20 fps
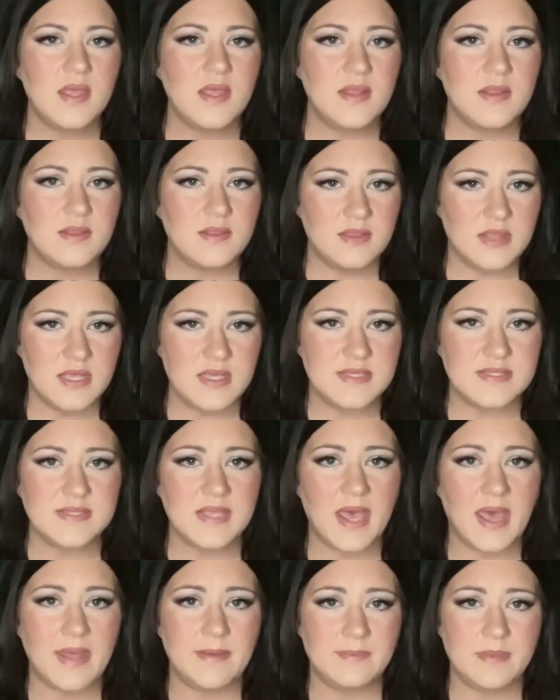This
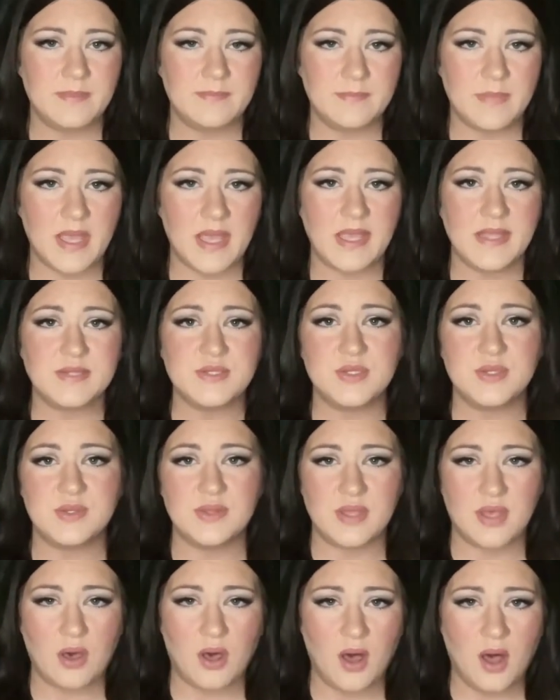had been made to
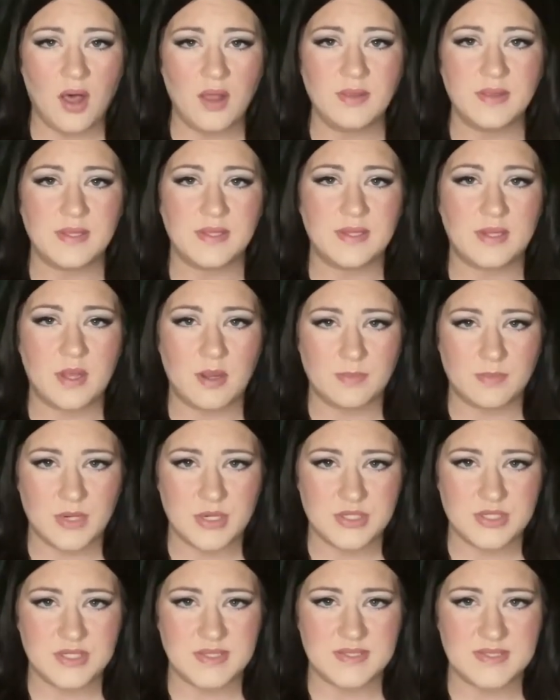the Holland
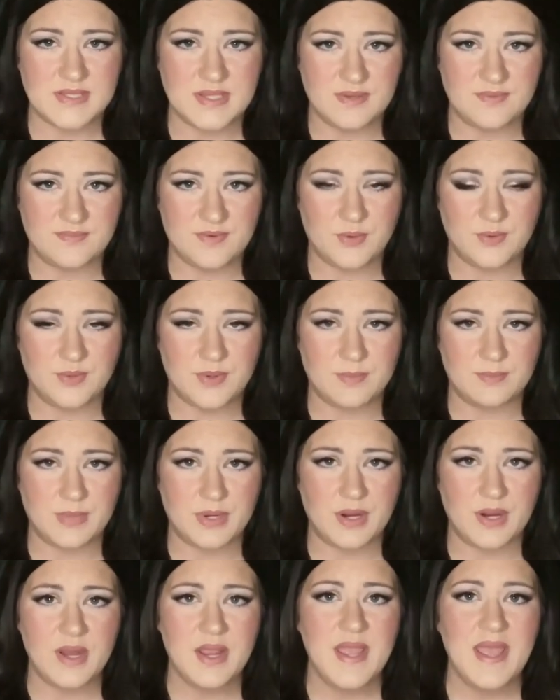emergency phone
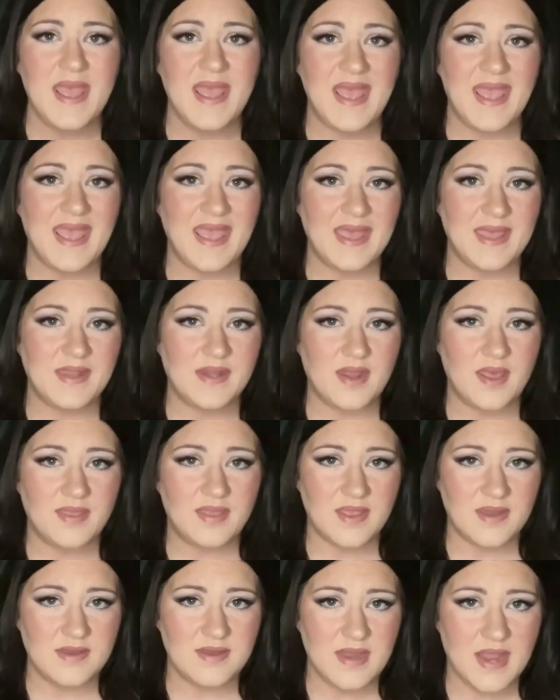number, and
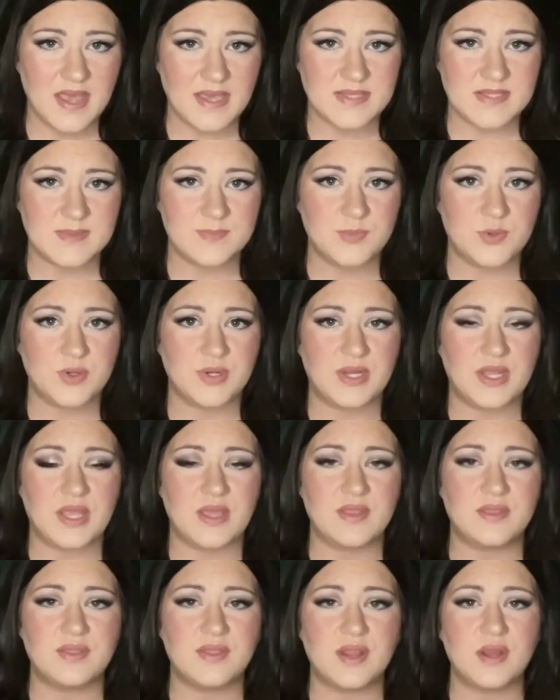the next
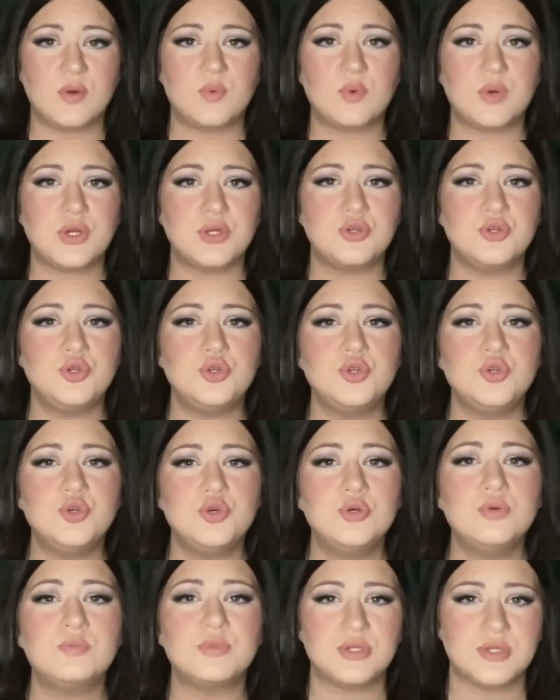morning there were
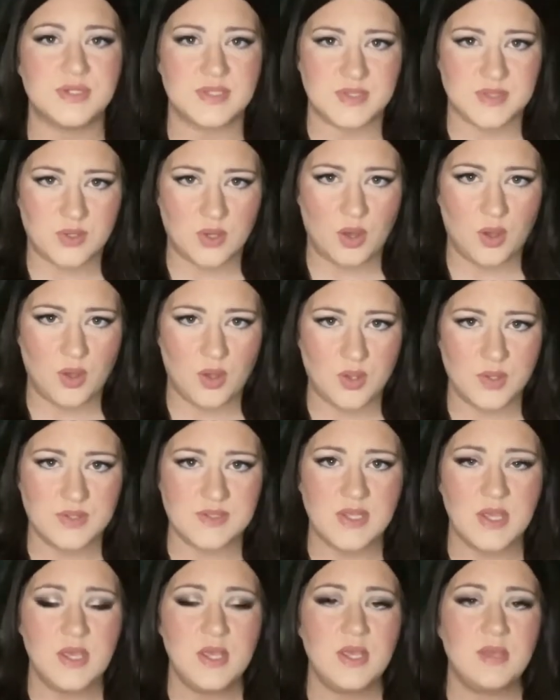numerous
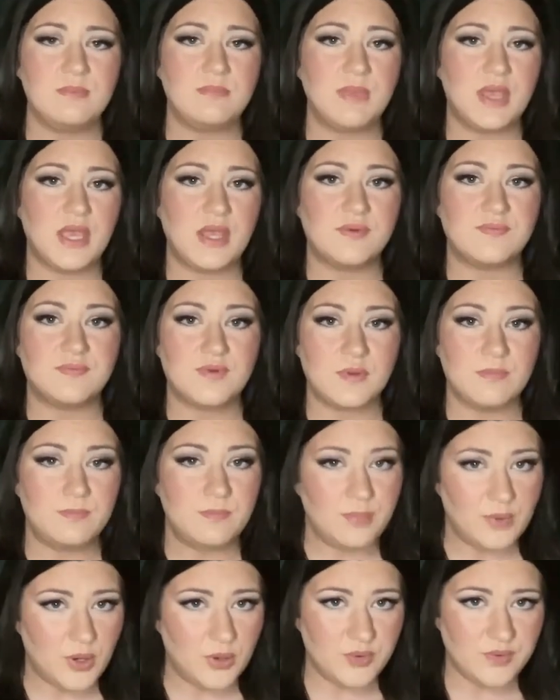calls made from
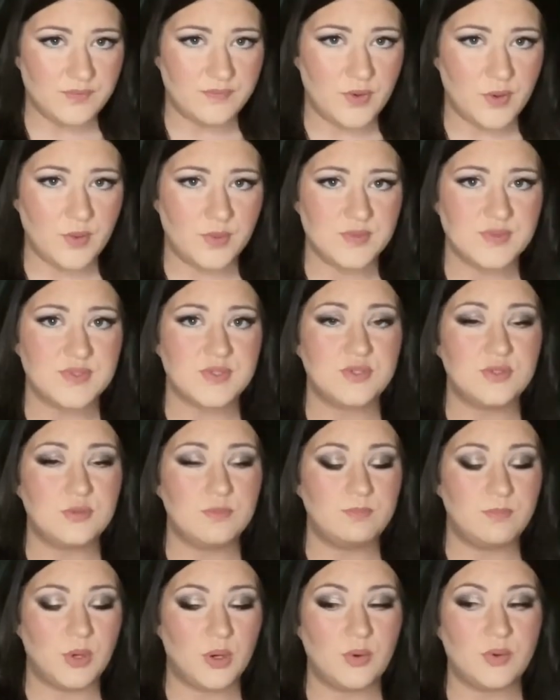both phones to
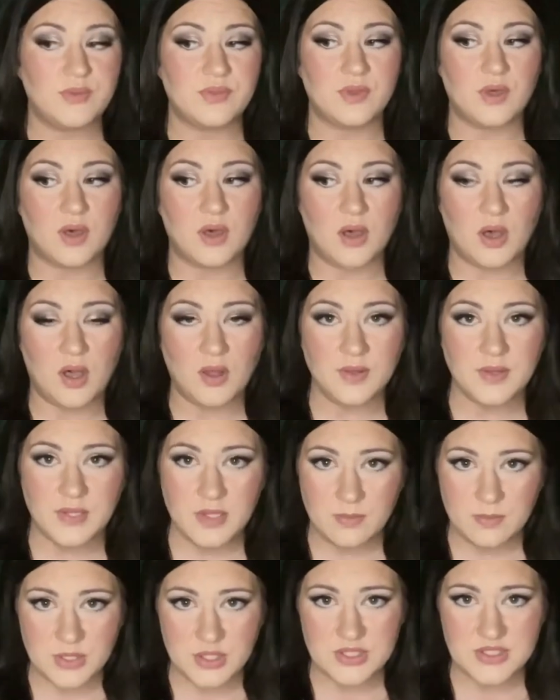both the Holland
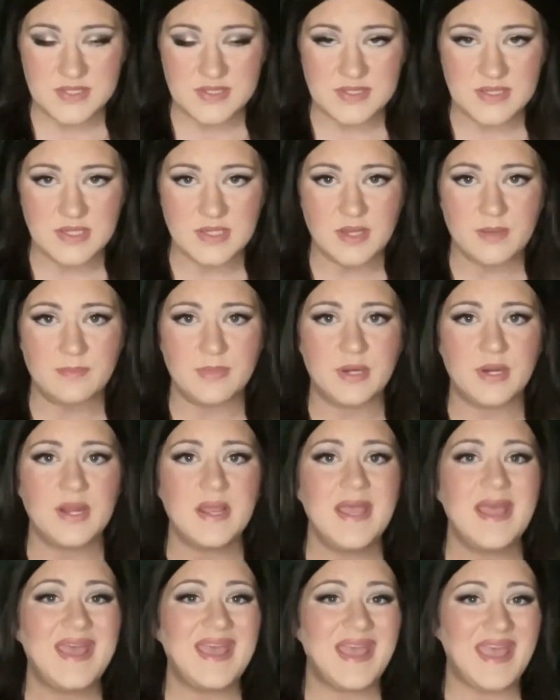emergency number
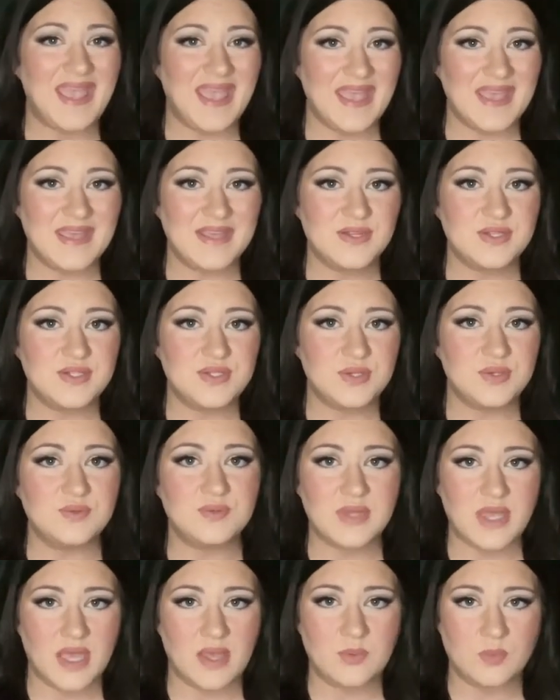and to
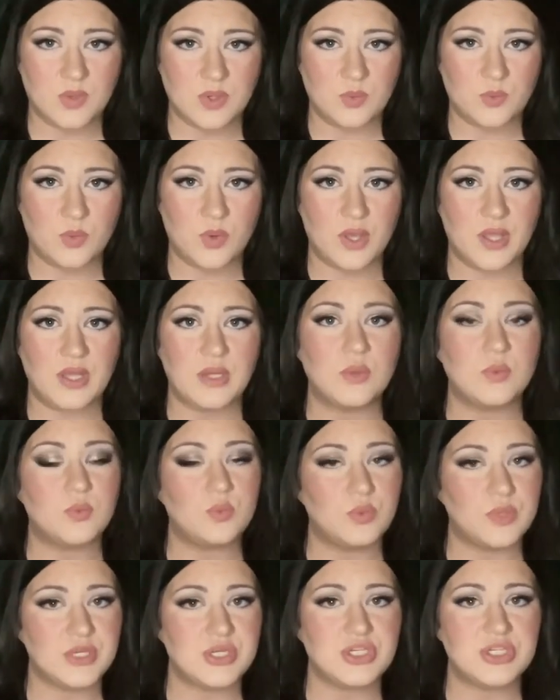911,
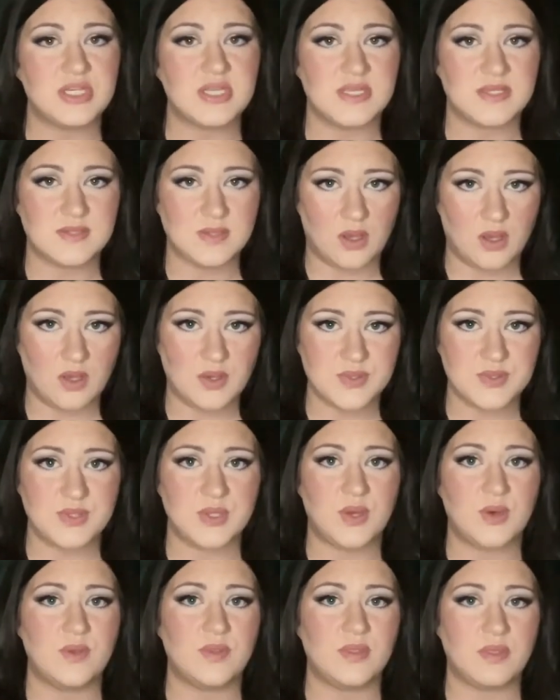which is
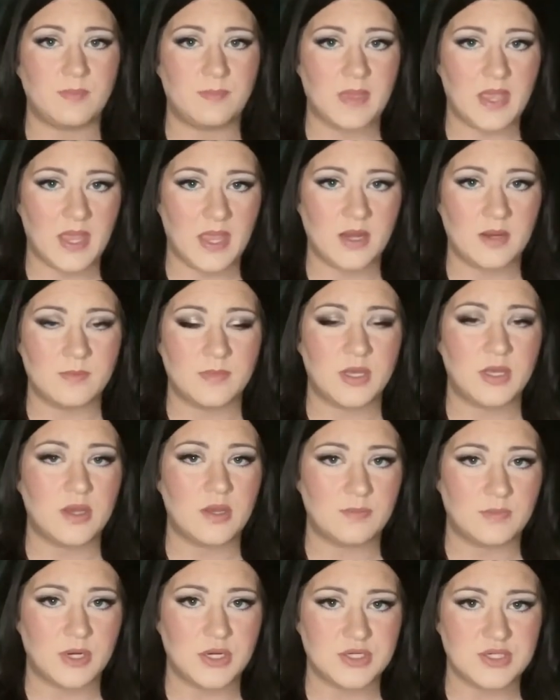also the Panama
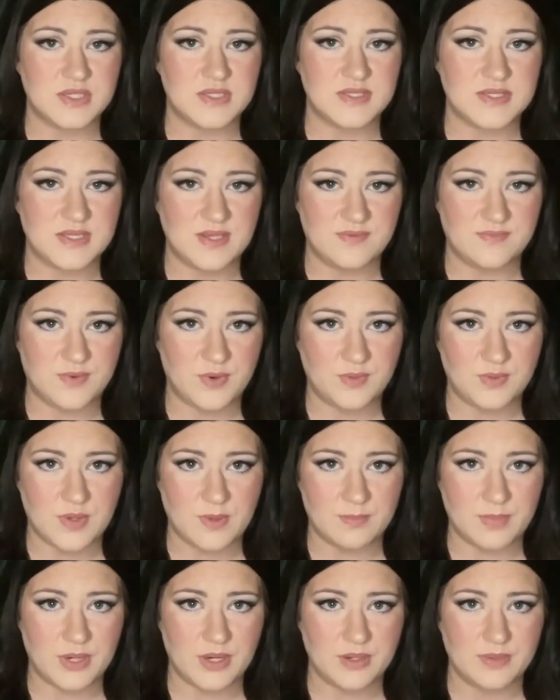emergency phone
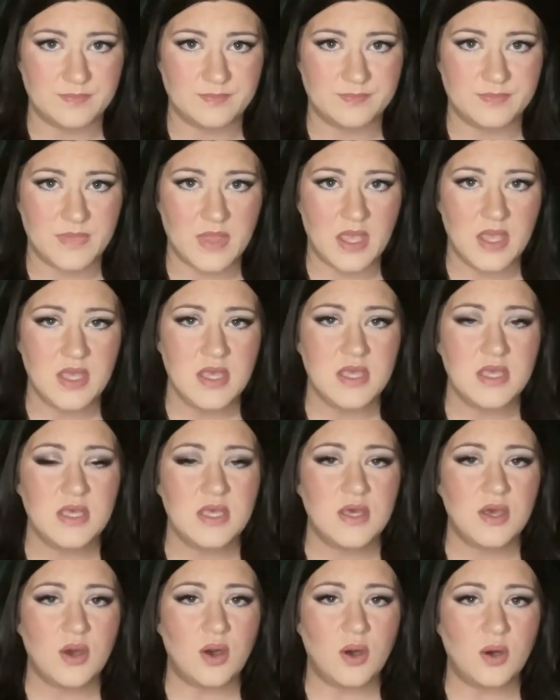number.
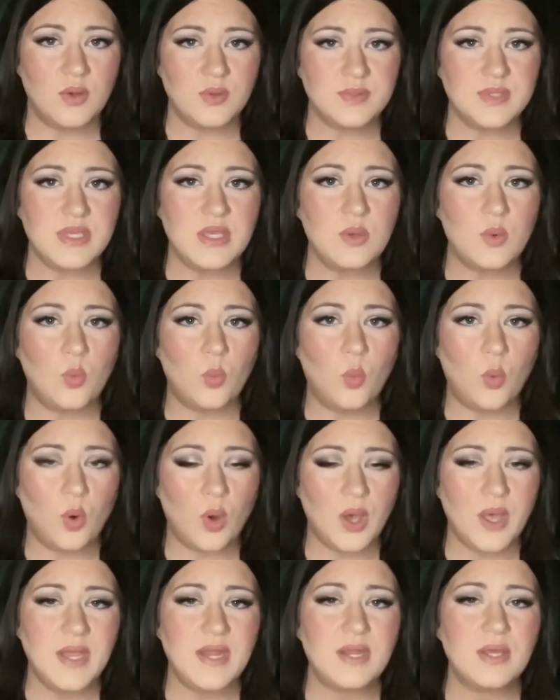Only
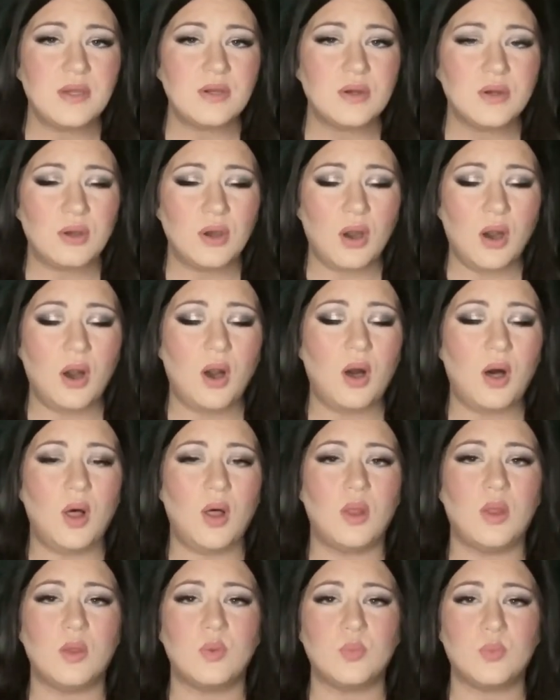one
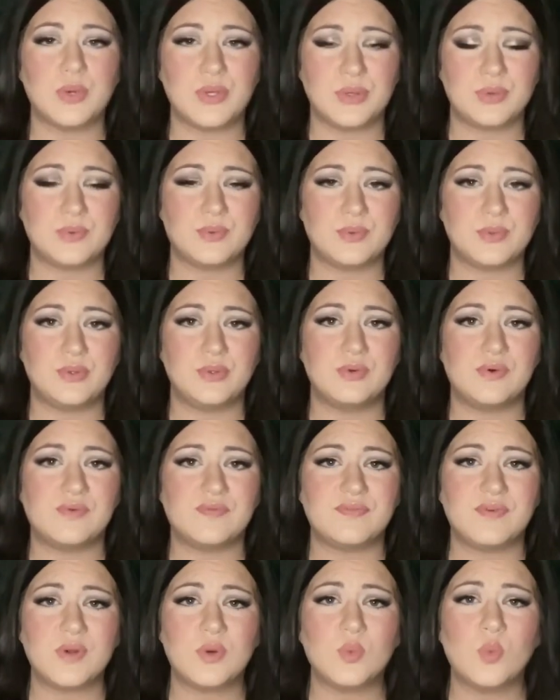call went through
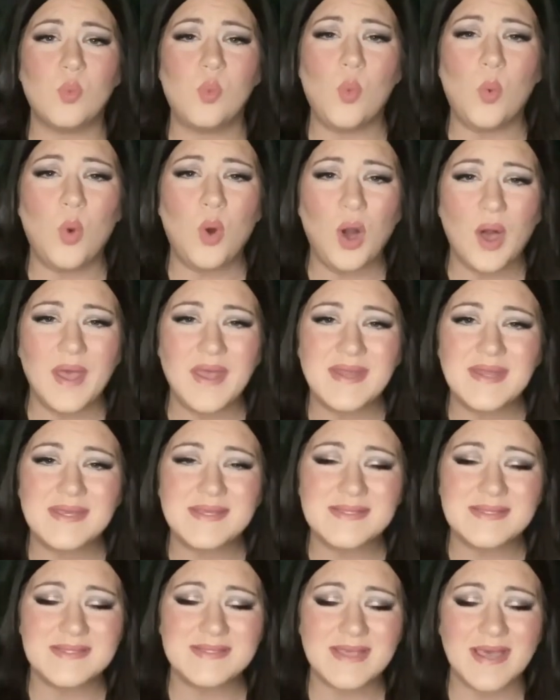for
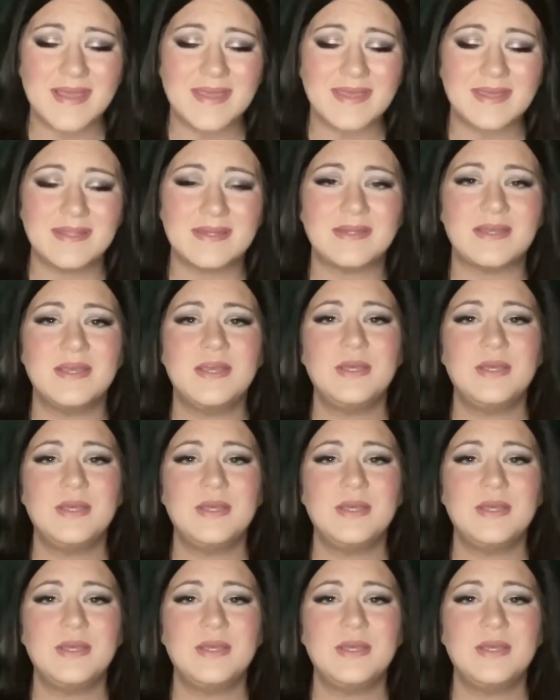1 second